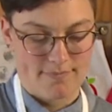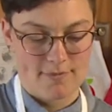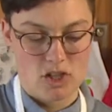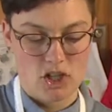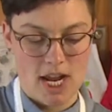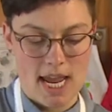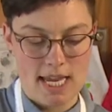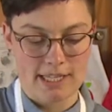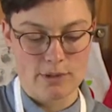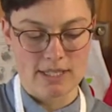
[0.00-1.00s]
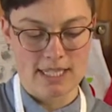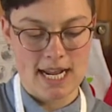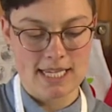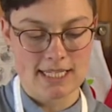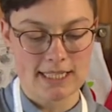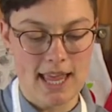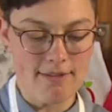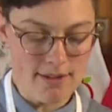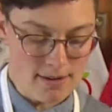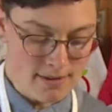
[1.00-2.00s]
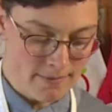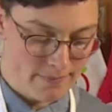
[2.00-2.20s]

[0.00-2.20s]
Shake it so it's nice and level.